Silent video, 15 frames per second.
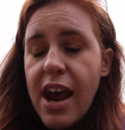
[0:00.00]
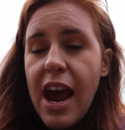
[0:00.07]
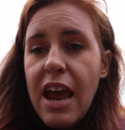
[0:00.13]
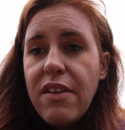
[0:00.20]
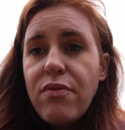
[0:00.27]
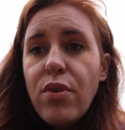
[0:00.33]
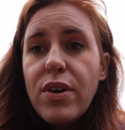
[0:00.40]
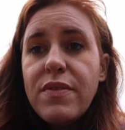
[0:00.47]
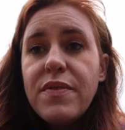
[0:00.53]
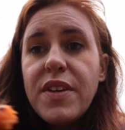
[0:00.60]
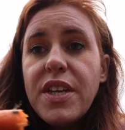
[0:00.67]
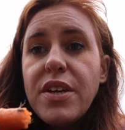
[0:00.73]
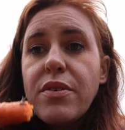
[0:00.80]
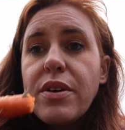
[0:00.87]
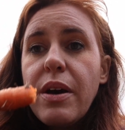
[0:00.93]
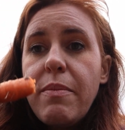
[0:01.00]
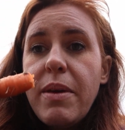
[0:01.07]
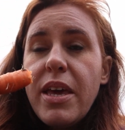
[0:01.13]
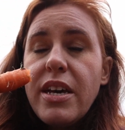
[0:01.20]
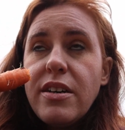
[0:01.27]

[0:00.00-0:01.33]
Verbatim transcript: I have one video coming